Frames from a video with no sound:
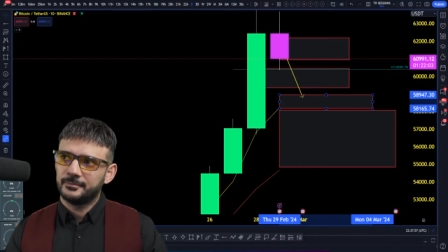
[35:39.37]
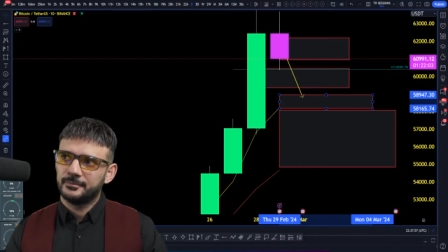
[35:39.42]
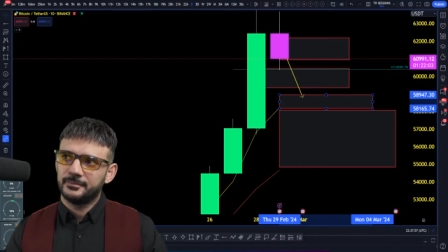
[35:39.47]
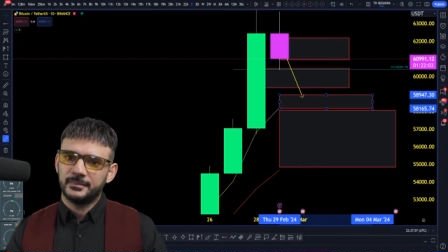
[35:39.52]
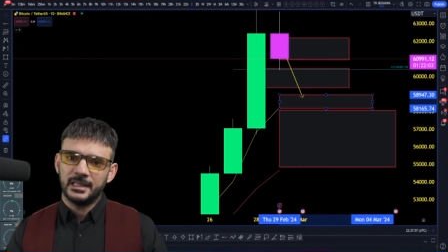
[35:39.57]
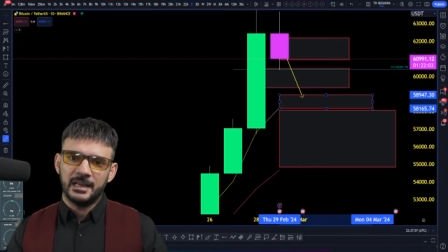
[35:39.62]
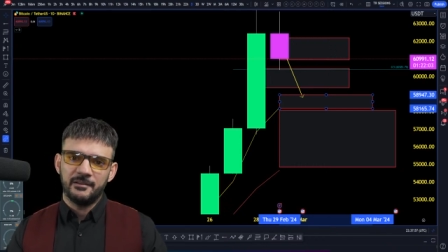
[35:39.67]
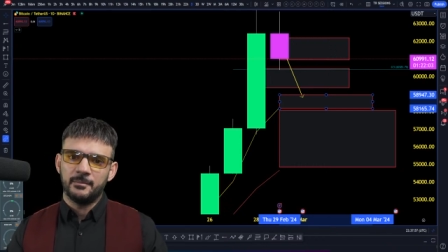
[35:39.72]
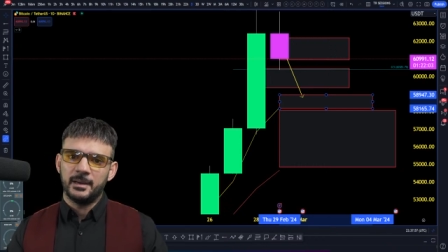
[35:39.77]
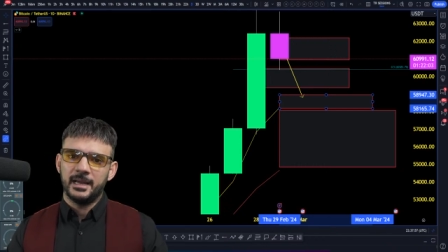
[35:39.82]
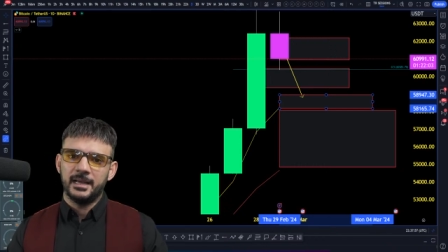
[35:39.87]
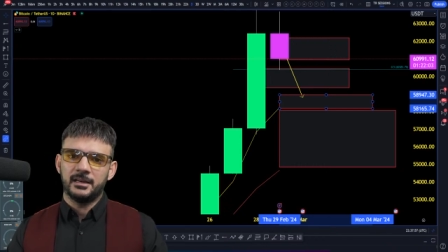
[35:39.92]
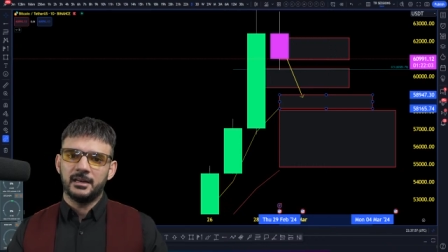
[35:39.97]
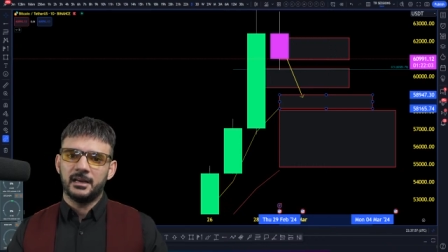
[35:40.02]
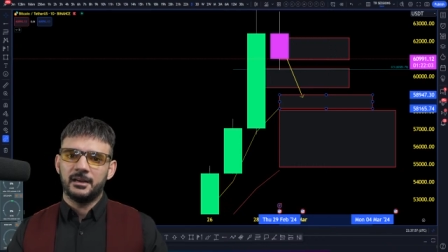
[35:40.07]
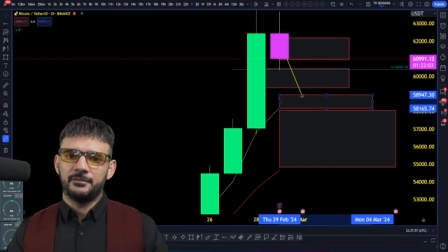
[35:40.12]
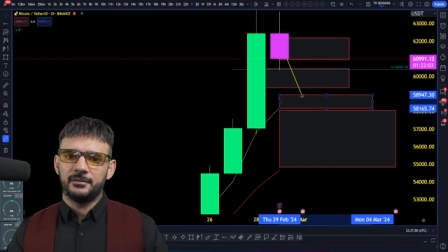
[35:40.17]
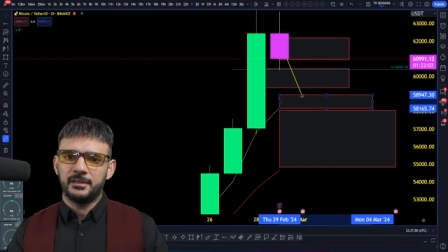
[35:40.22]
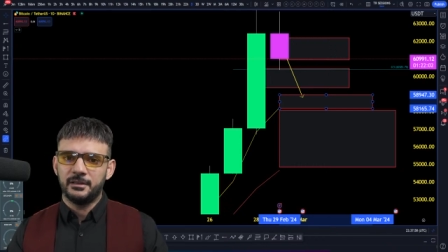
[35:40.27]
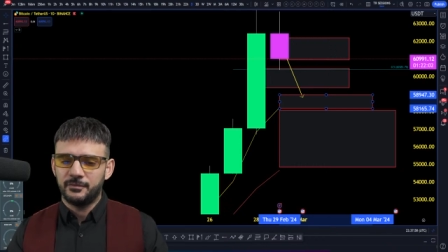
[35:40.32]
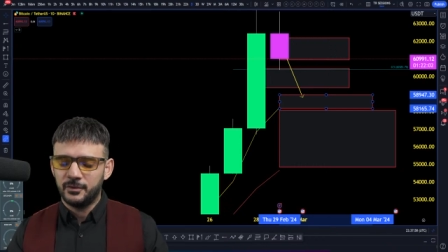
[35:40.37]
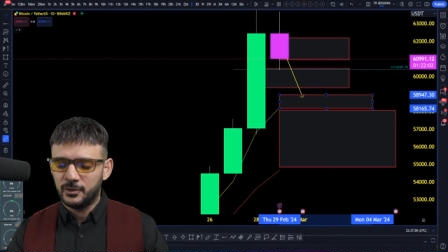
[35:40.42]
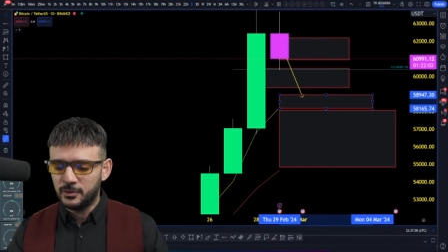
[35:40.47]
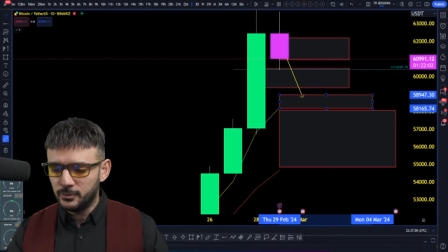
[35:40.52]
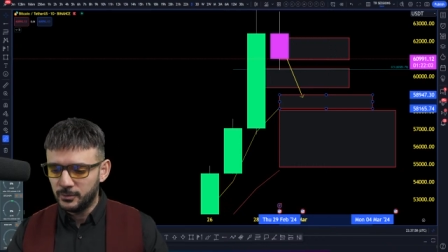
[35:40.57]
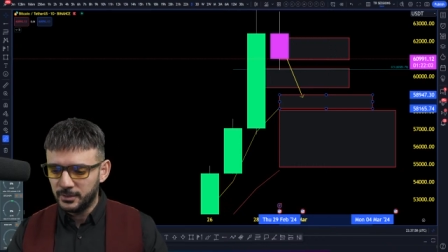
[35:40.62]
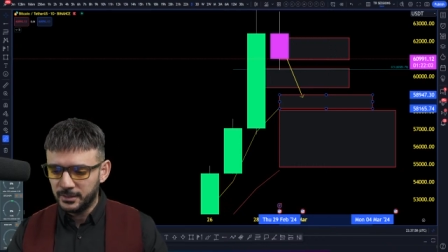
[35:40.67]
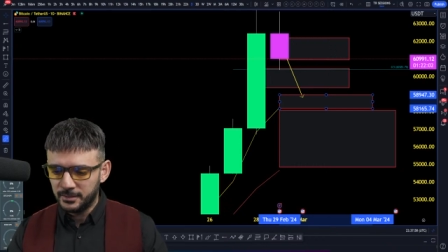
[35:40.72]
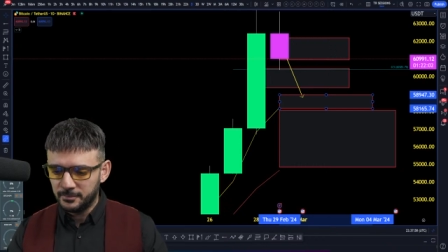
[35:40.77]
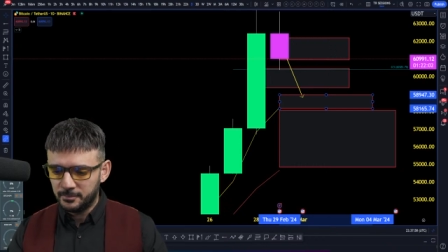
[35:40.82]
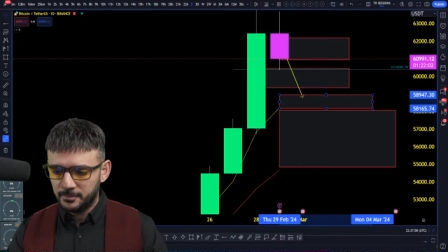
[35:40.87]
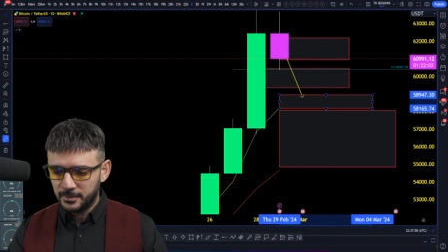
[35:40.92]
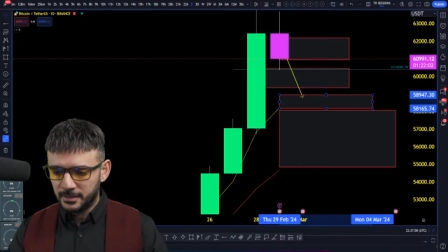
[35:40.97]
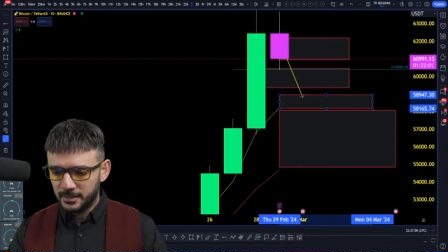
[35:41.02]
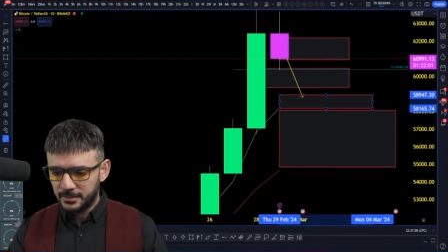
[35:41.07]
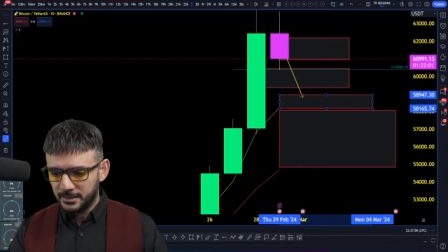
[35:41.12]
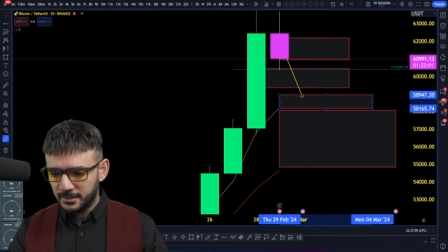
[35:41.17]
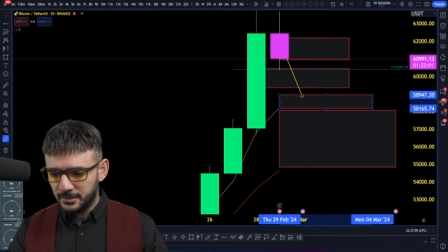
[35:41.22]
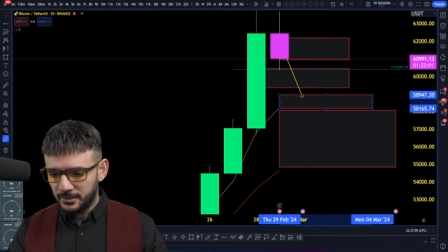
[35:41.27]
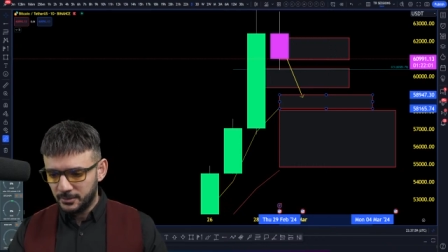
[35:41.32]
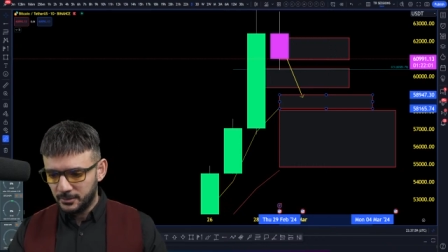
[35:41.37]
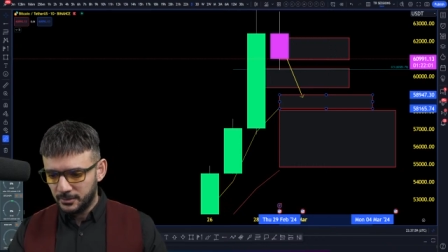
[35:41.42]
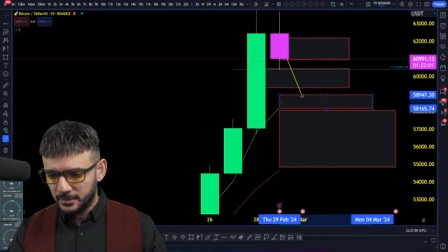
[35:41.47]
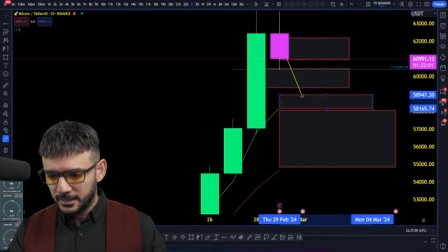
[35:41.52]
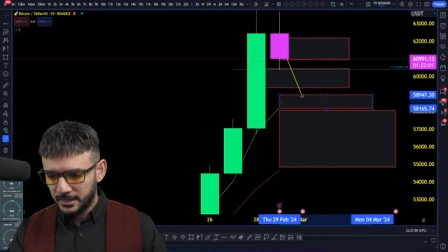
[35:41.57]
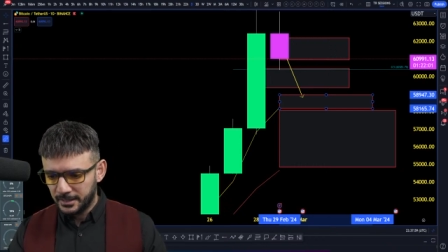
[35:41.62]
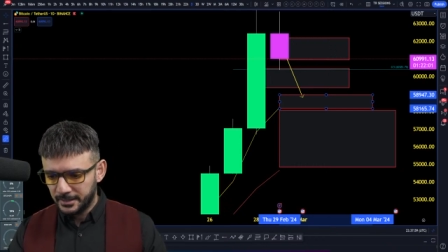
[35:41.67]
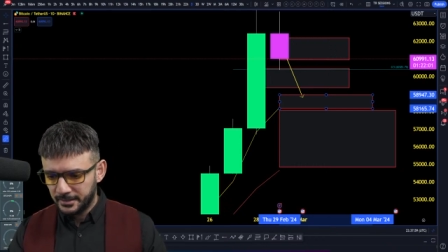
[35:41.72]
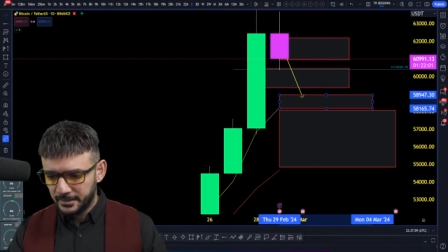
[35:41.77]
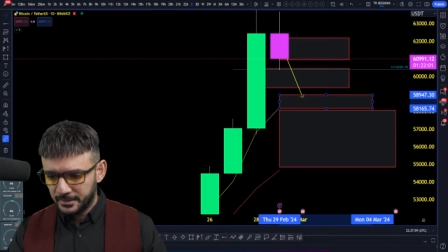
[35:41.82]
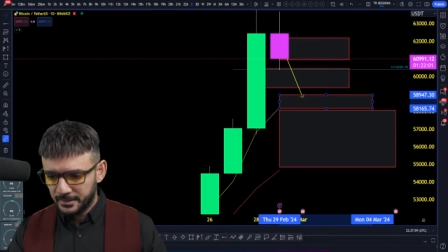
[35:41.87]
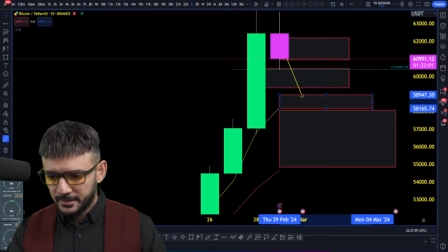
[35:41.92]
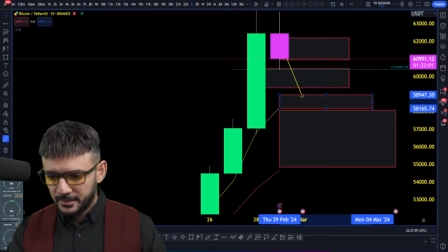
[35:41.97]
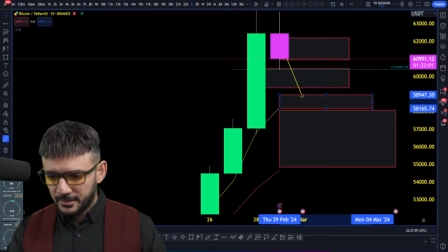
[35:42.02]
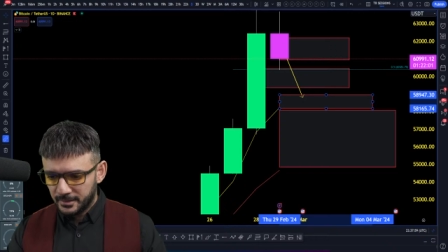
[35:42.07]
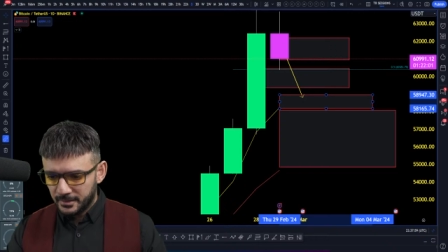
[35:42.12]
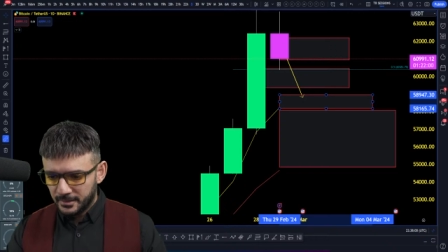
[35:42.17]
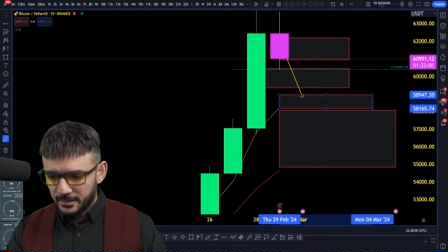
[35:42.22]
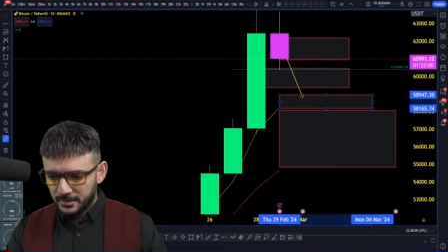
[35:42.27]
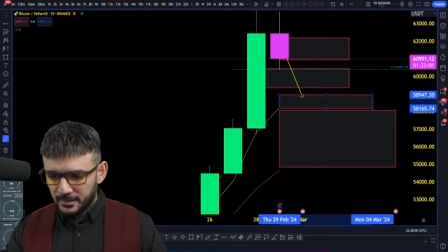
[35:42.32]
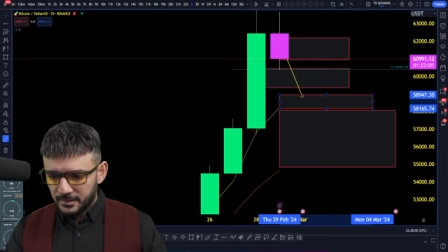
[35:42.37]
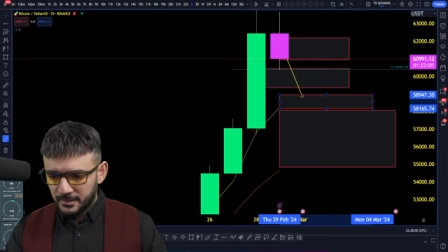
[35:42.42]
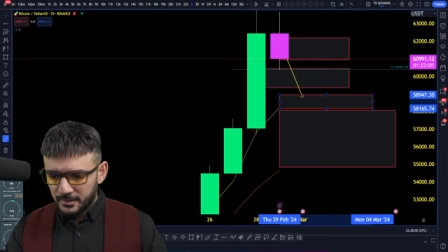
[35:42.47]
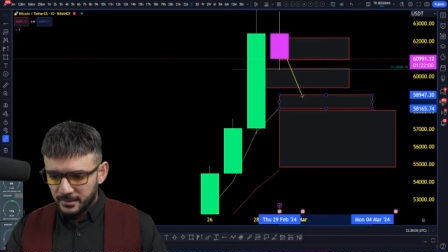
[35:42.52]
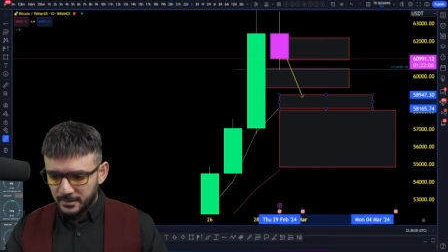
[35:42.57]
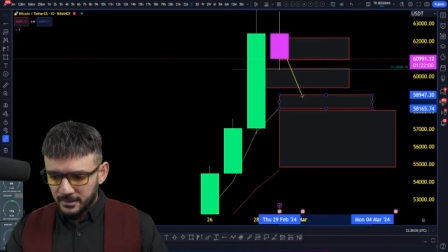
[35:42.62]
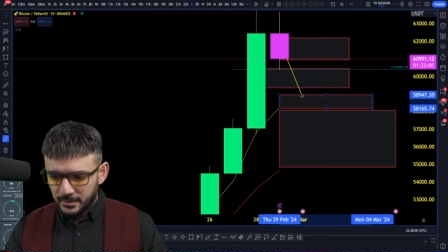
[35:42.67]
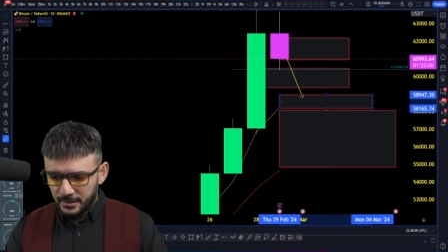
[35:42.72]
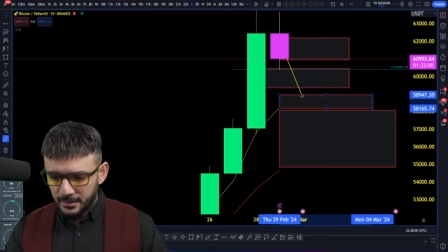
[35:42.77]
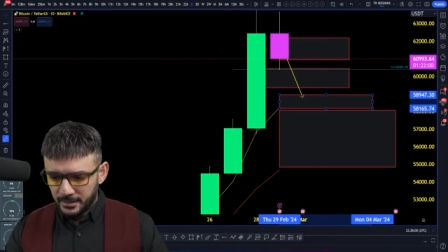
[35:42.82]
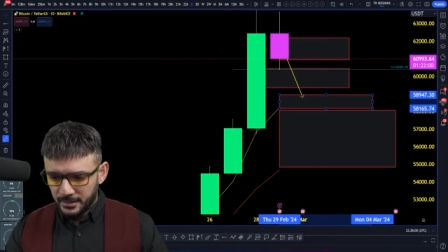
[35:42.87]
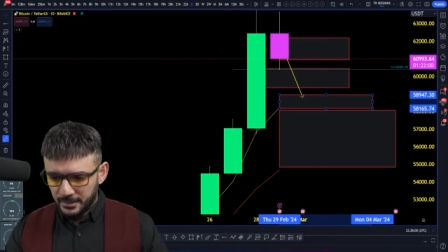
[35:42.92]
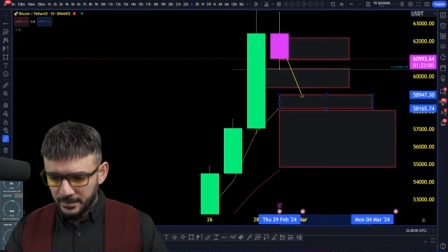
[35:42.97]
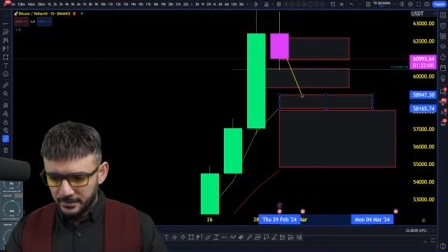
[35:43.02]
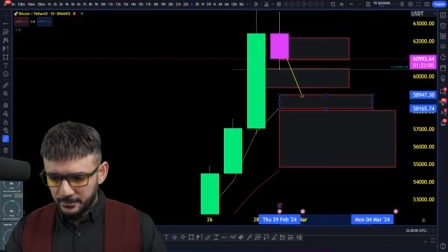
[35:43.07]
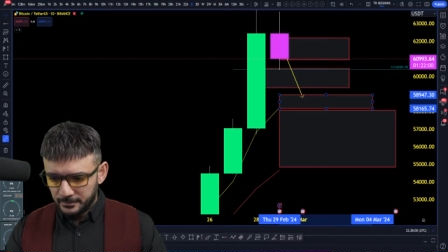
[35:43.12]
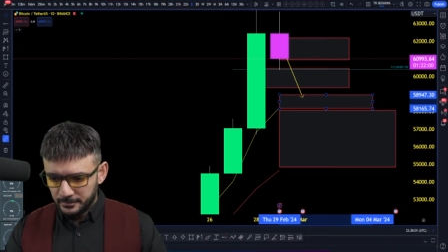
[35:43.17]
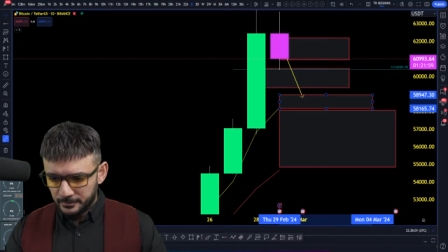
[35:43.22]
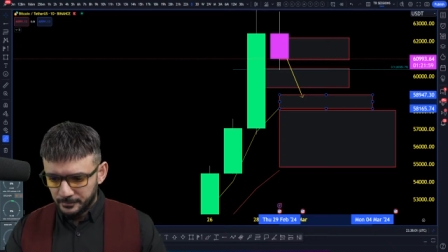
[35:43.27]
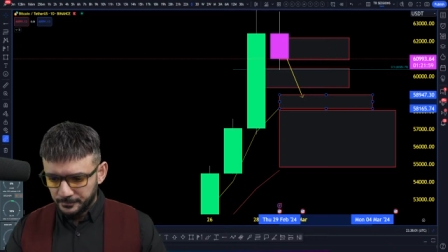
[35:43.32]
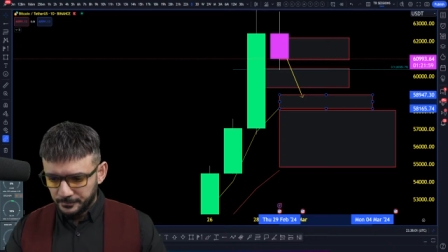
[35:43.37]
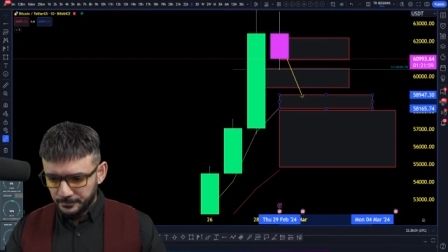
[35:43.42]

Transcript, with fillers: they've made life difficult in the bloody UK. Um,